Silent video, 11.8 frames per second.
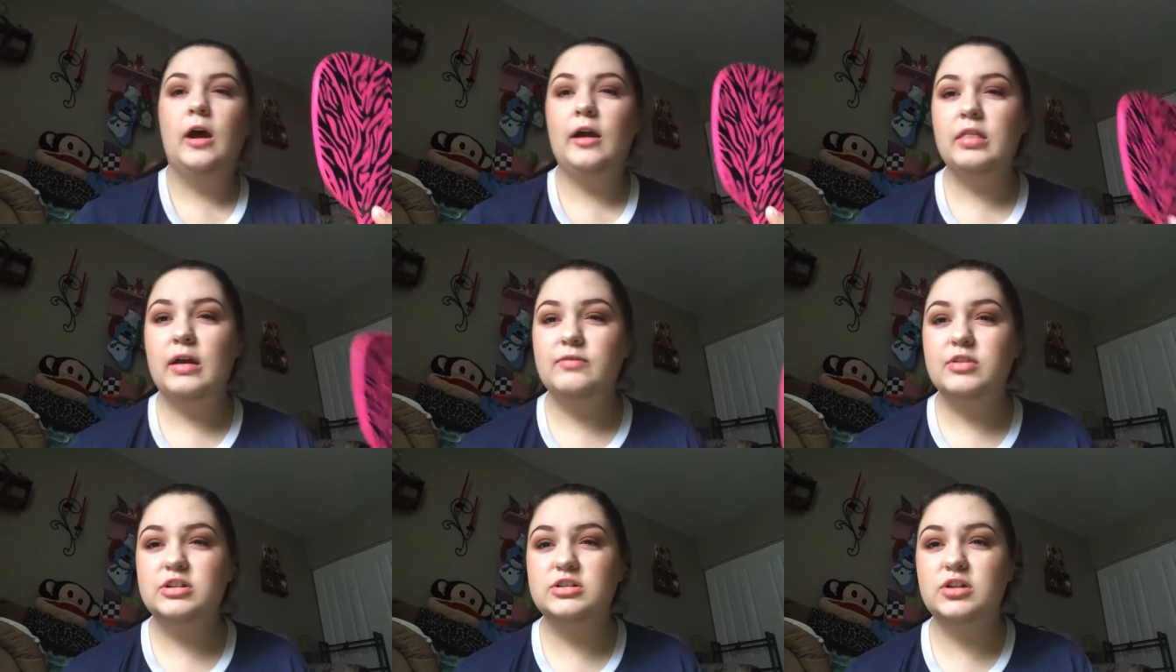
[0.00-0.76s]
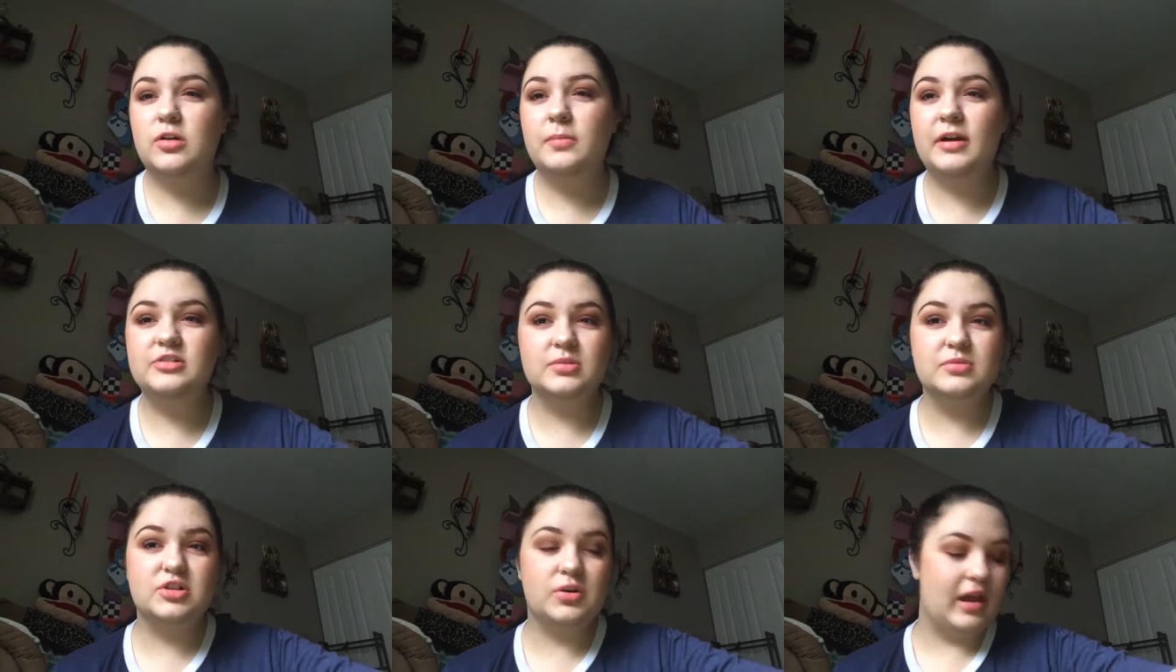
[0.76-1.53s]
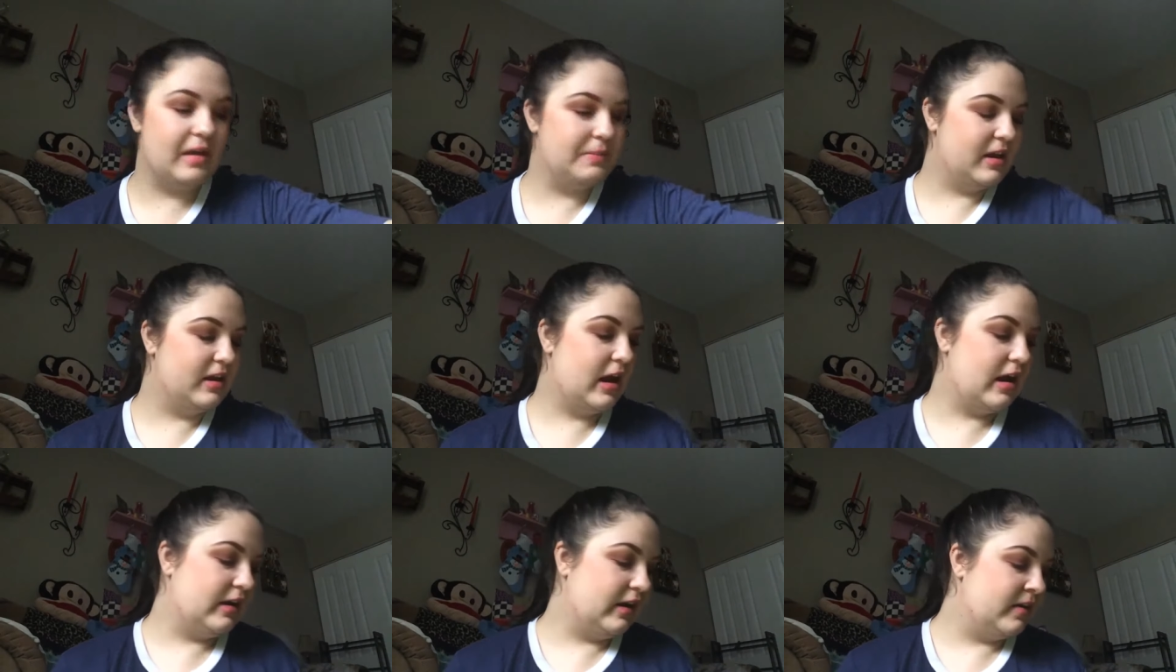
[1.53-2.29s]
I love this so much. I'm so happy I
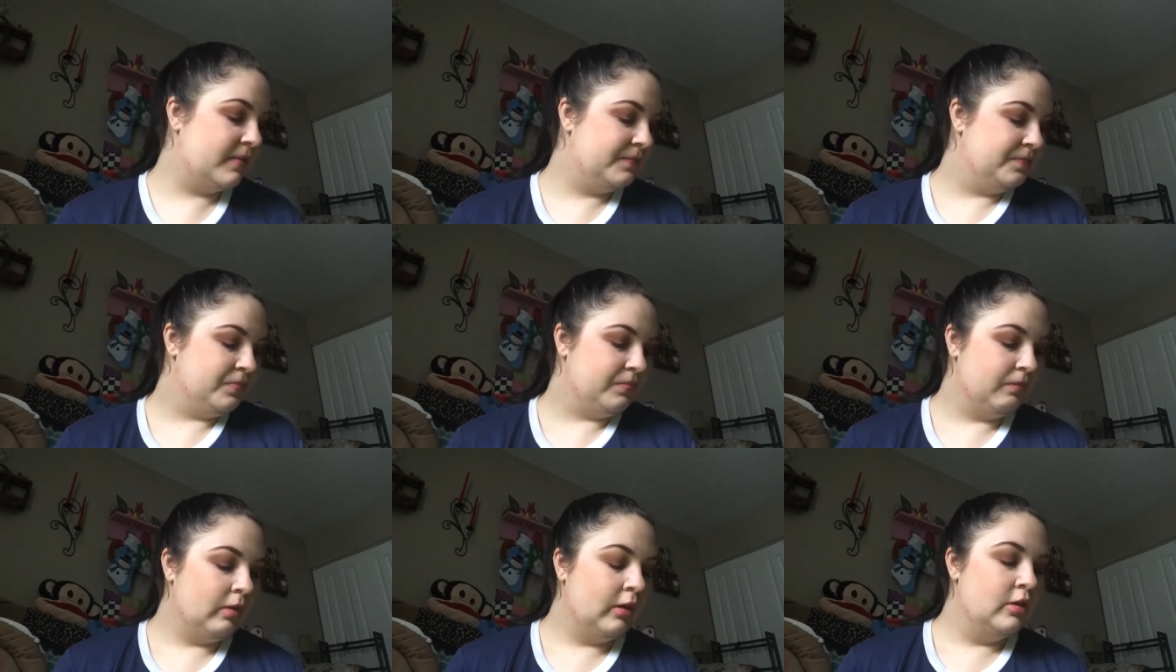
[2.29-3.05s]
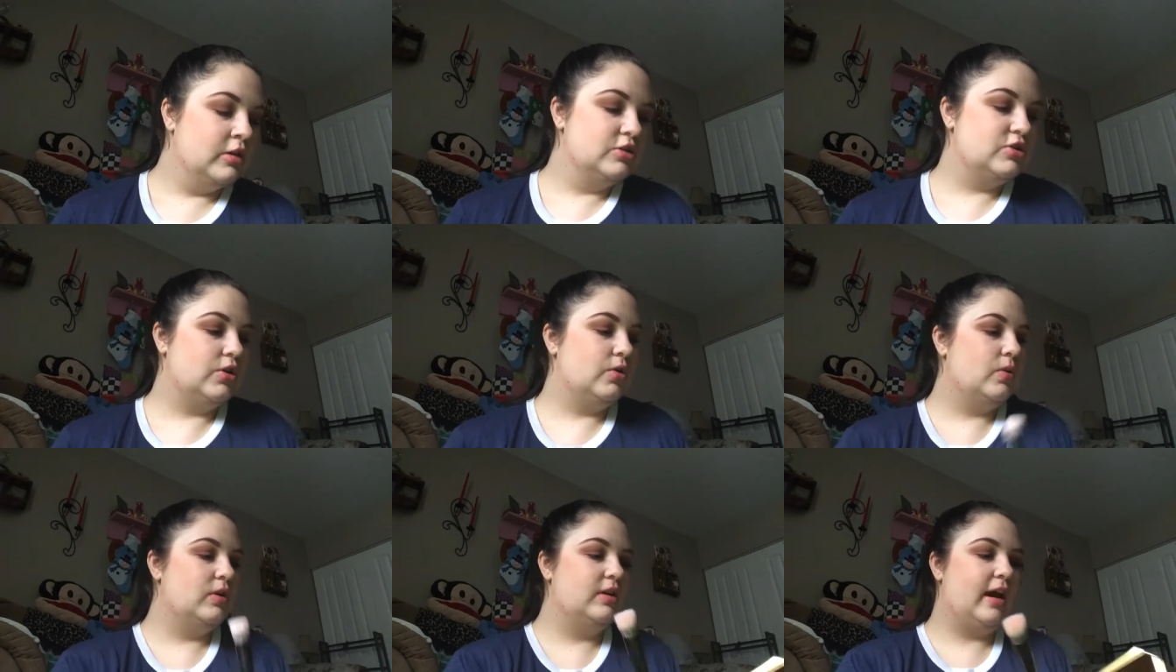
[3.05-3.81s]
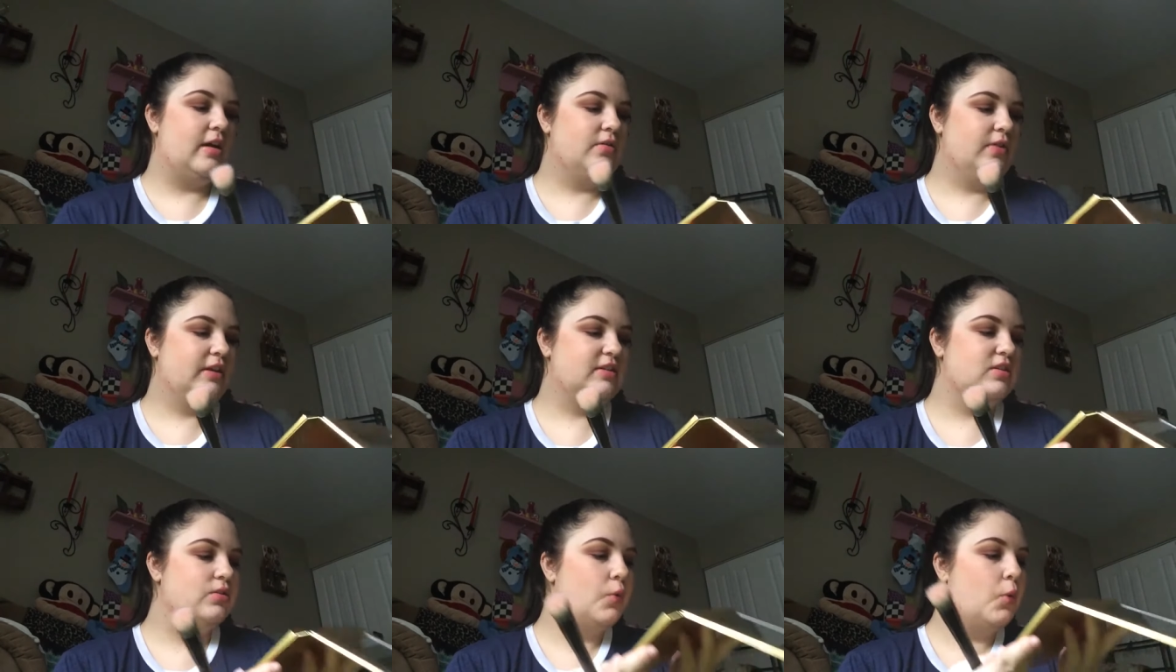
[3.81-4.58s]
got it. So now
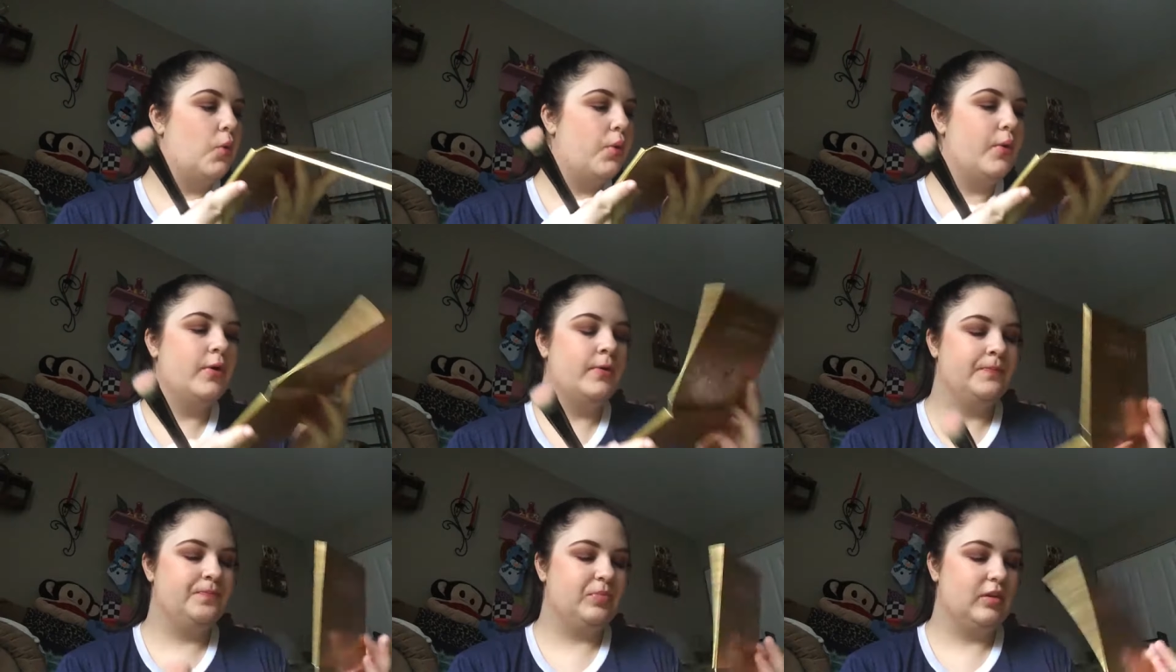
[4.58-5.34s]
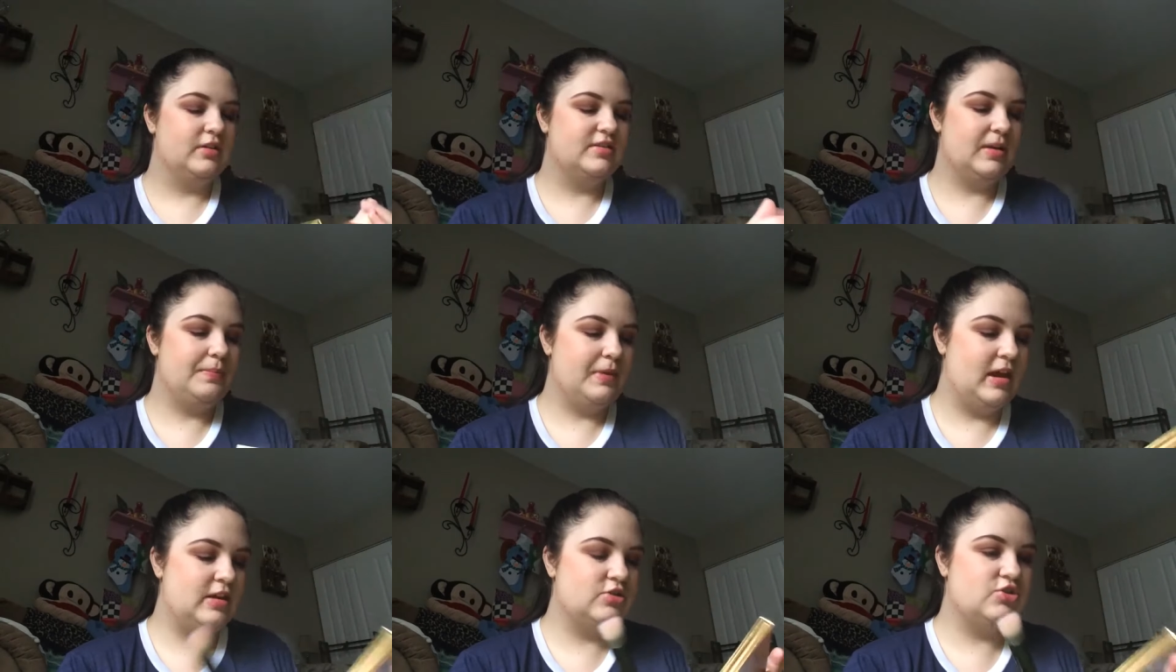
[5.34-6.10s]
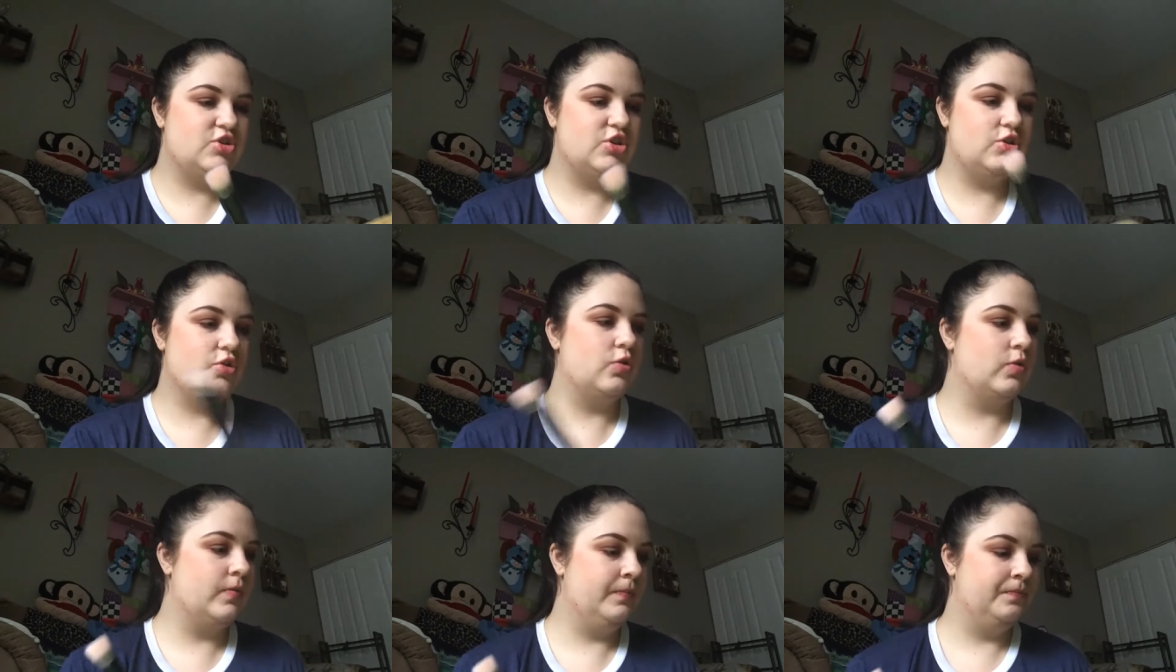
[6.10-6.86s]
let's dip
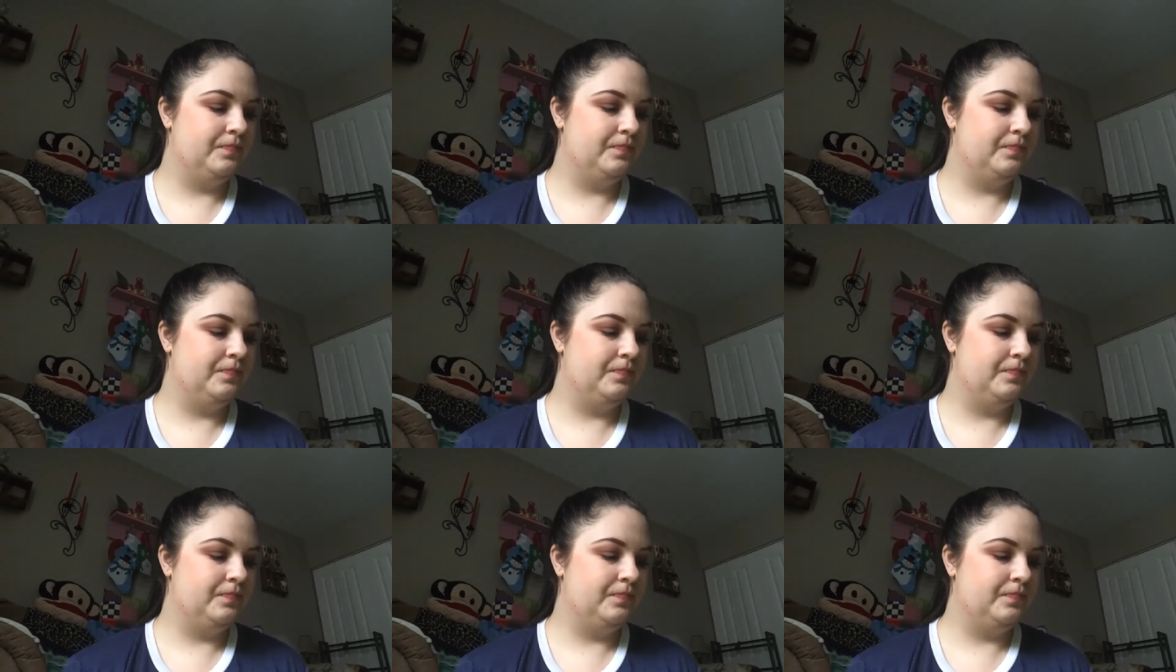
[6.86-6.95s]
into